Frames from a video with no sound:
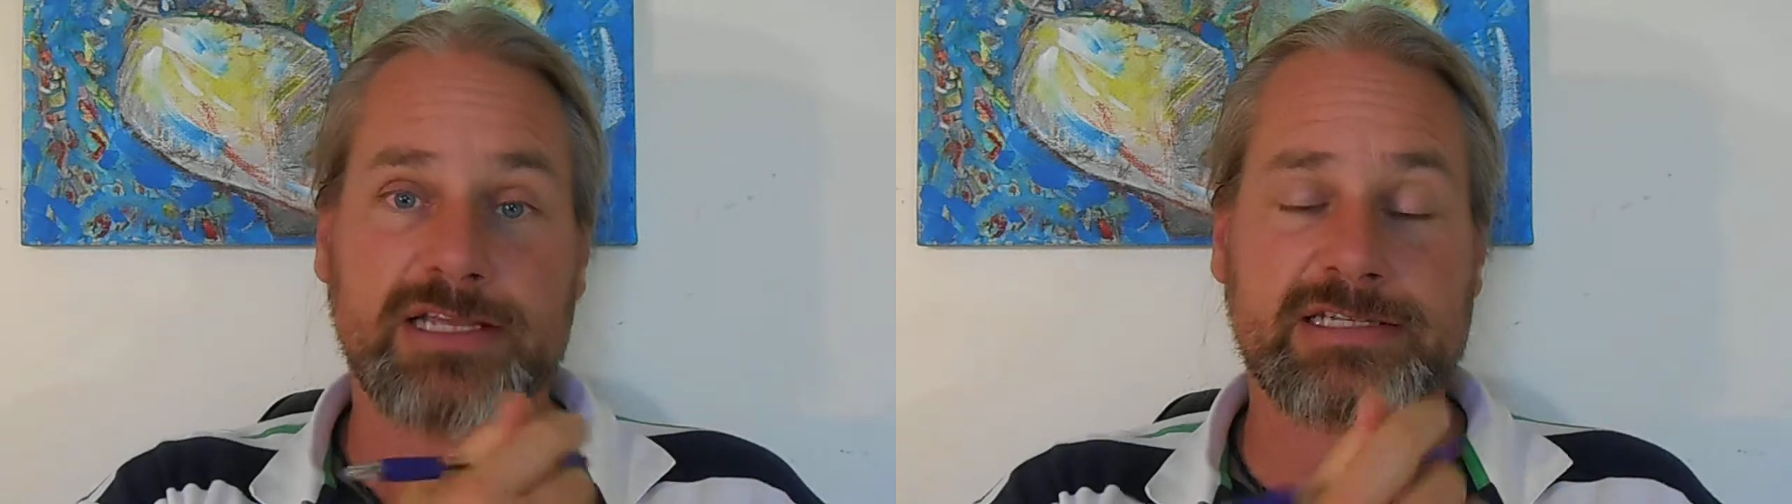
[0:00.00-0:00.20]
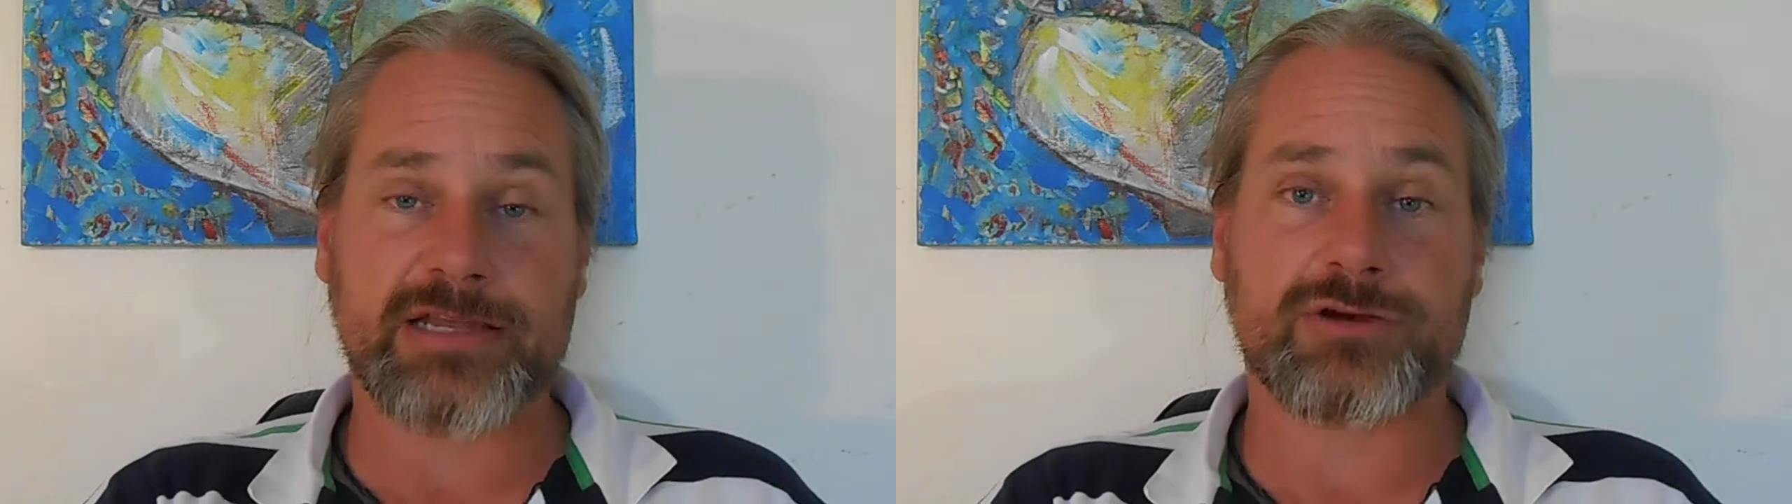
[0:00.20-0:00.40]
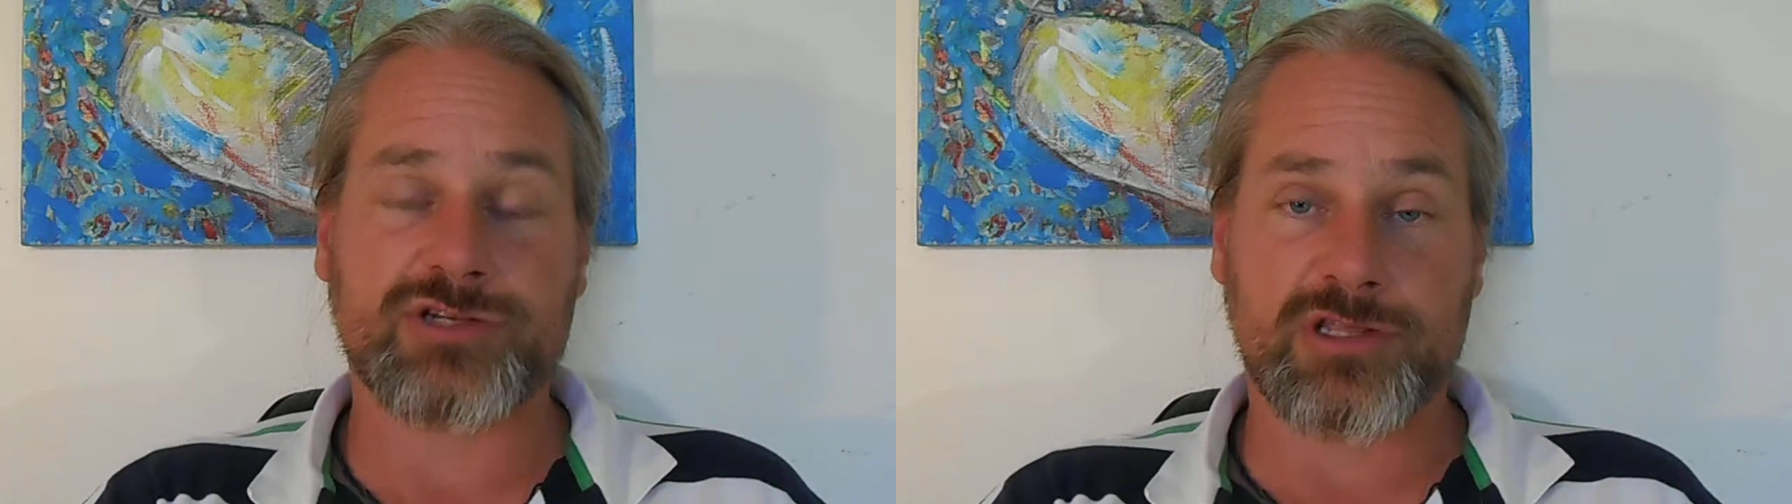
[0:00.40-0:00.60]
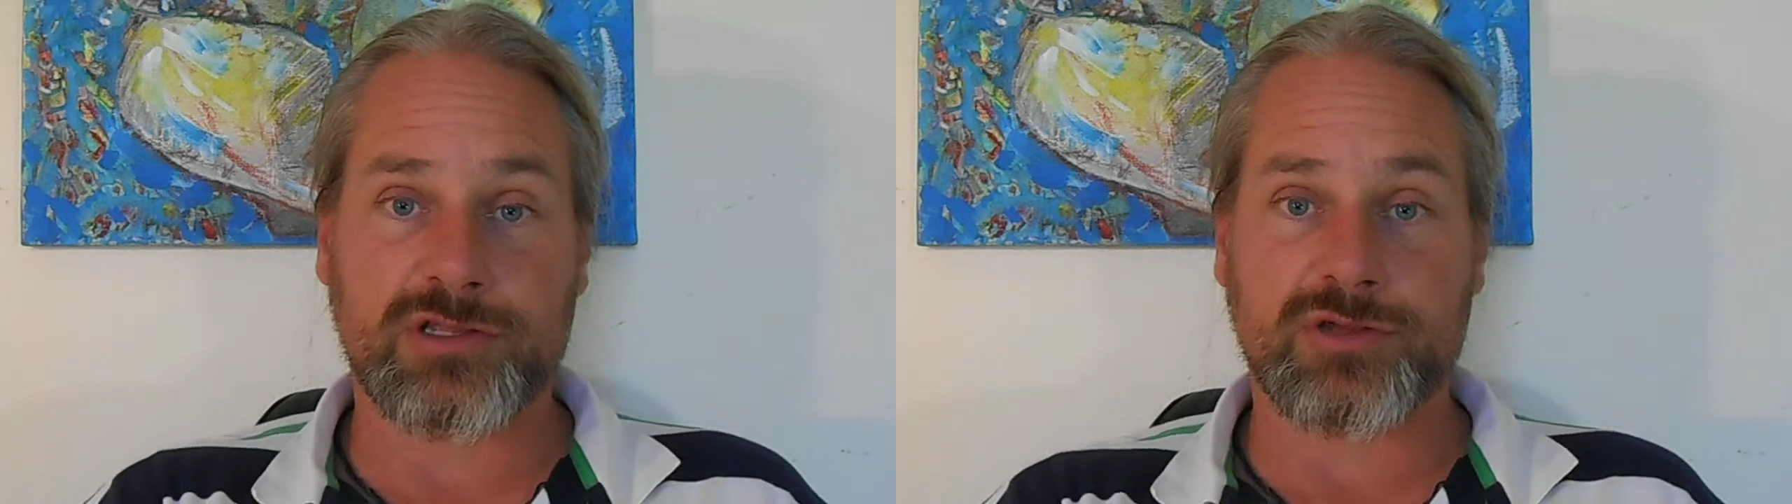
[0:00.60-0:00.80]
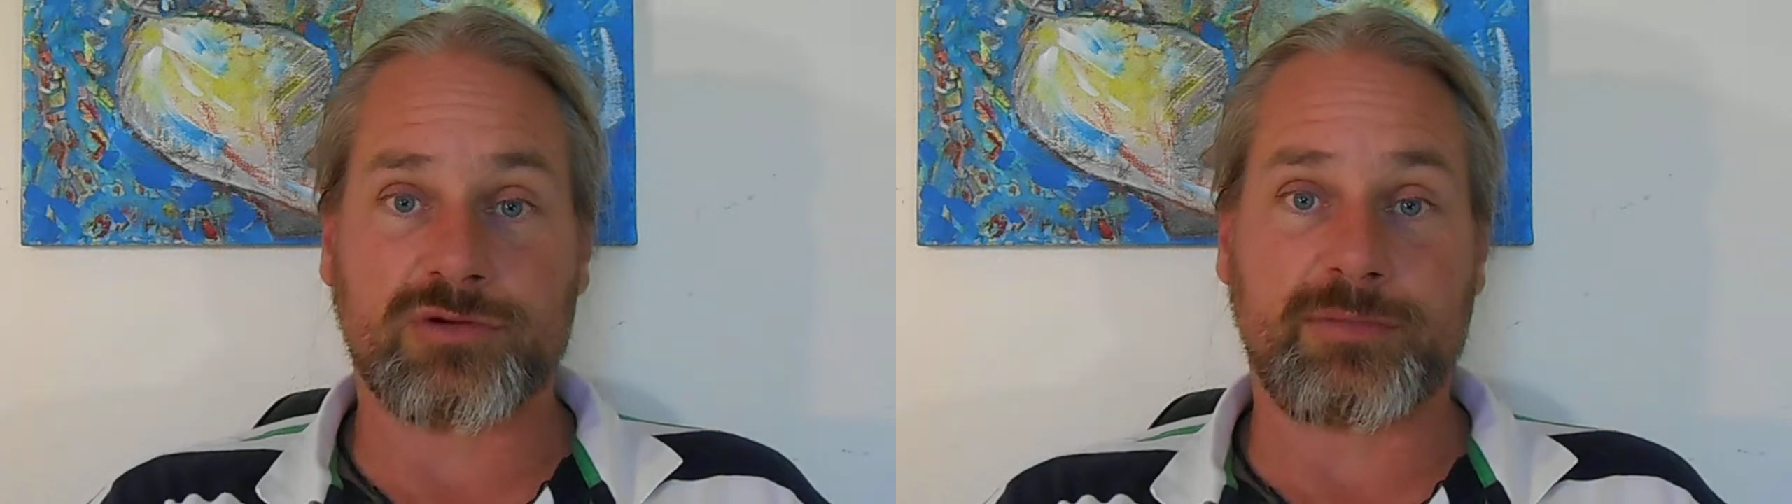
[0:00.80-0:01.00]
less energy
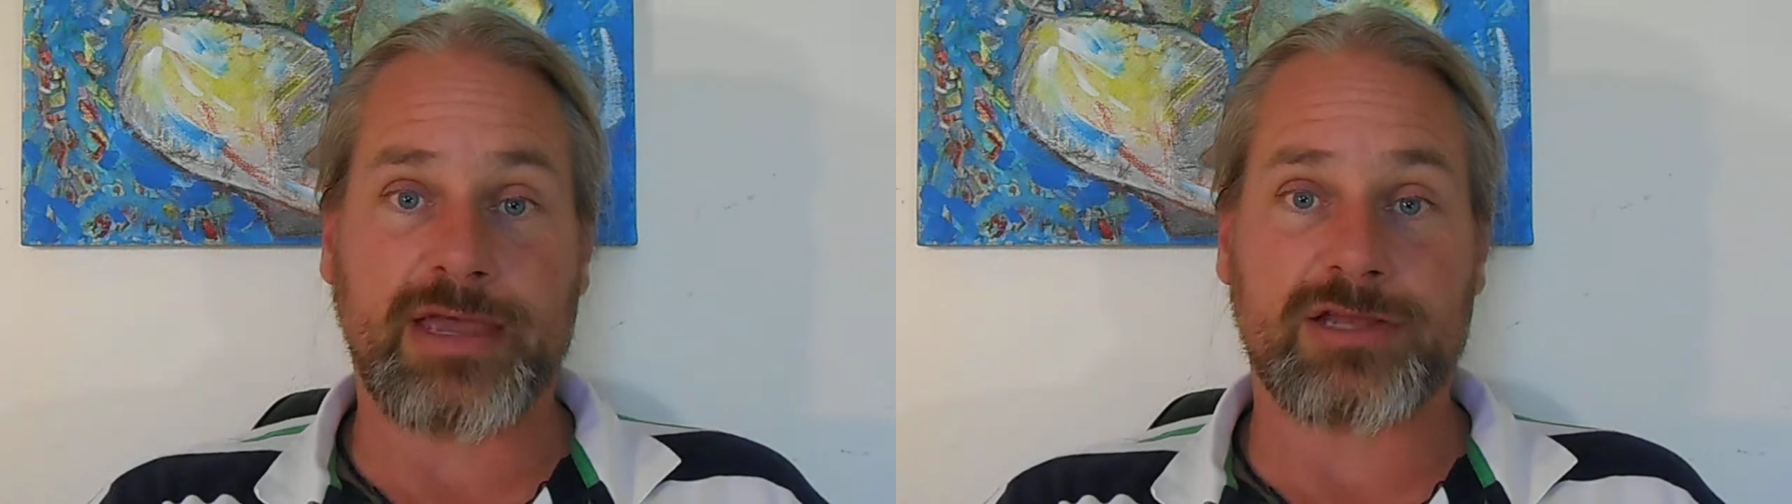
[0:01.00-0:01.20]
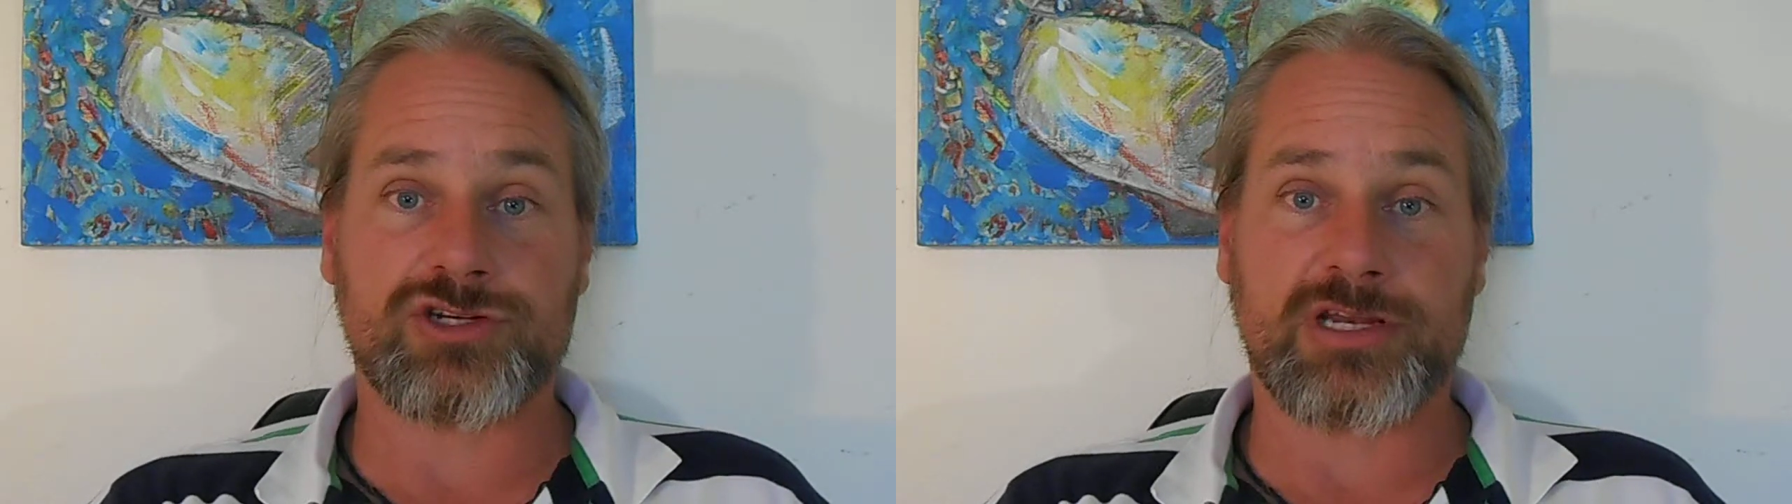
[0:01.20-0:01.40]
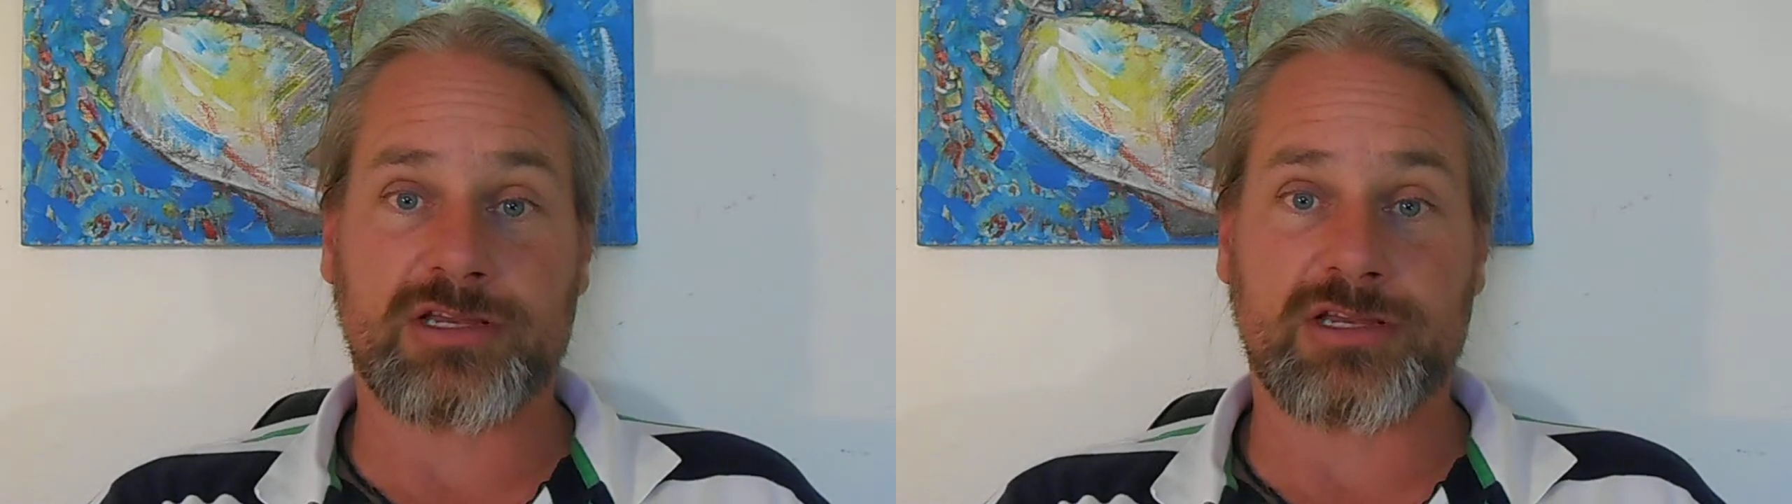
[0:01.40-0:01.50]
than you'd imagine,